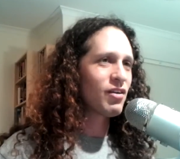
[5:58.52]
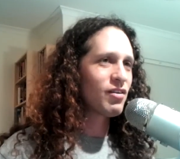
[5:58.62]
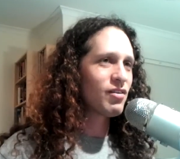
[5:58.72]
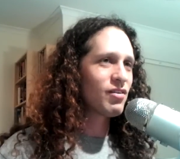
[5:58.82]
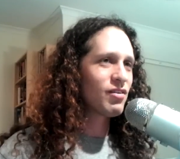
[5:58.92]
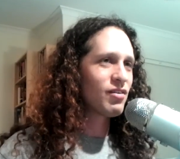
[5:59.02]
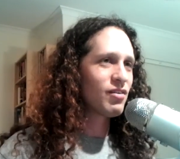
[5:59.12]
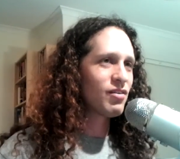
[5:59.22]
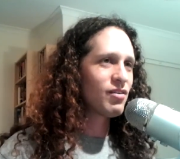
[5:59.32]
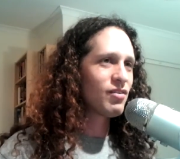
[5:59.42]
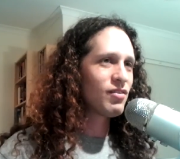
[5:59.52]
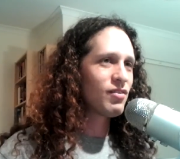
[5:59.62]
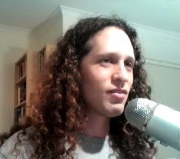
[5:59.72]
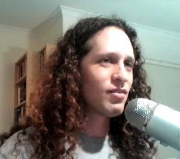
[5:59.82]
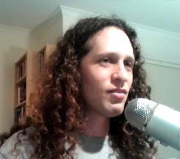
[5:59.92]

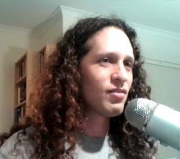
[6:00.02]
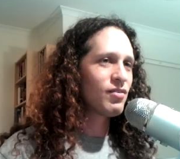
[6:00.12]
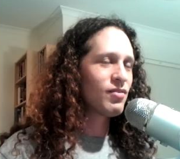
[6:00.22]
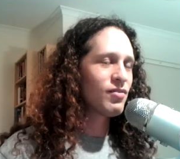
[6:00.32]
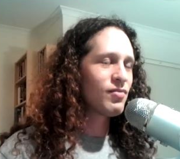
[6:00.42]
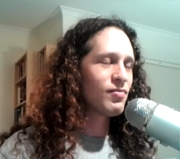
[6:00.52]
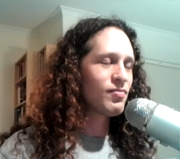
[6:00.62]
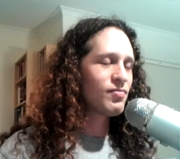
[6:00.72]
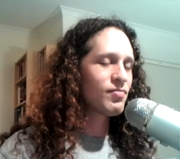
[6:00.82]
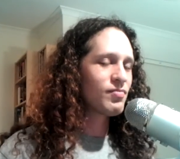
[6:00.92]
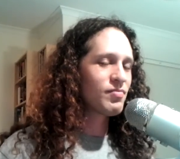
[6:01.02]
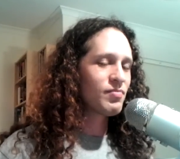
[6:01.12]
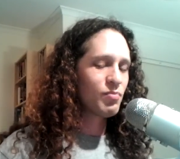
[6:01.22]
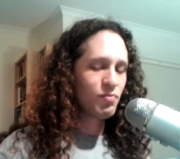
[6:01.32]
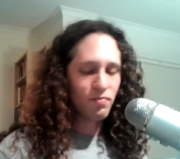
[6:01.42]

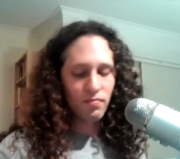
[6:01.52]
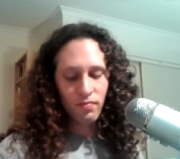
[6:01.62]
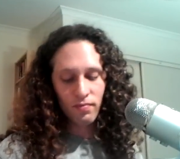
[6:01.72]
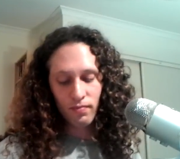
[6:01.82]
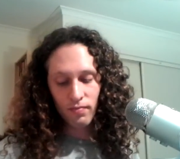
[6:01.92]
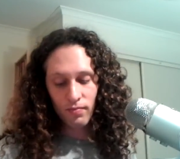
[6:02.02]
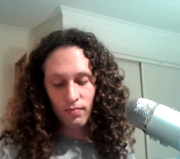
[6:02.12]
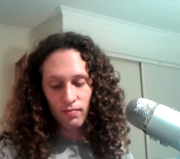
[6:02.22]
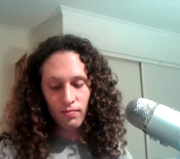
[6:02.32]
[no speech]